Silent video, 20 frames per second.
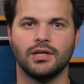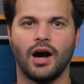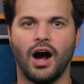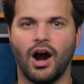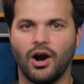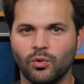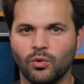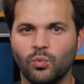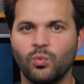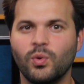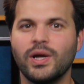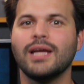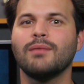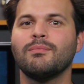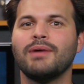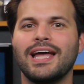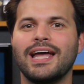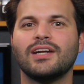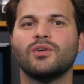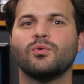our
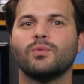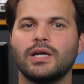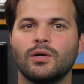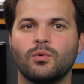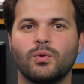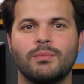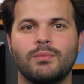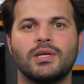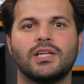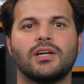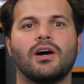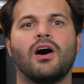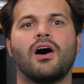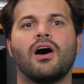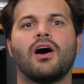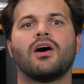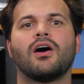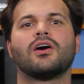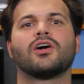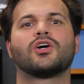wingmen and wingwomen
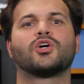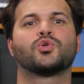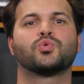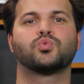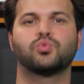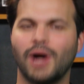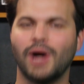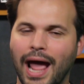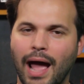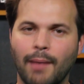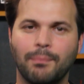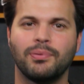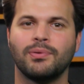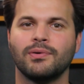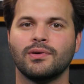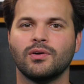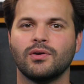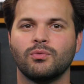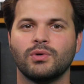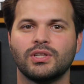are crap
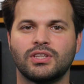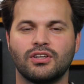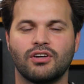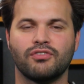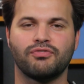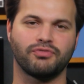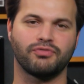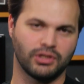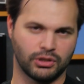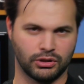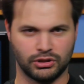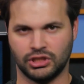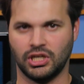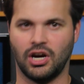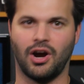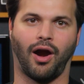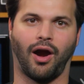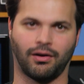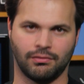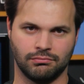with their flirt
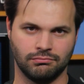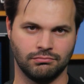dar.